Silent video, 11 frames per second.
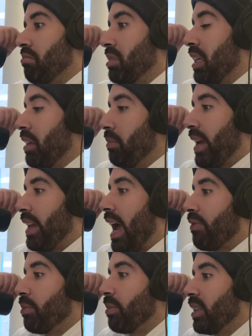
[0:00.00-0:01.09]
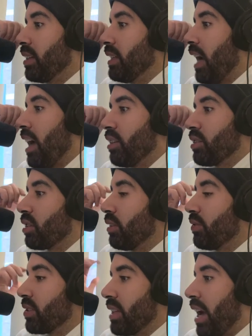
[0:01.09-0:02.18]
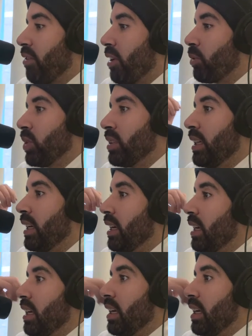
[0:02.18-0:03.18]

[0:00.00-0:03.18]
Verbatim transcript: Skin paid half a million dollars. Good for Tyron Woodley.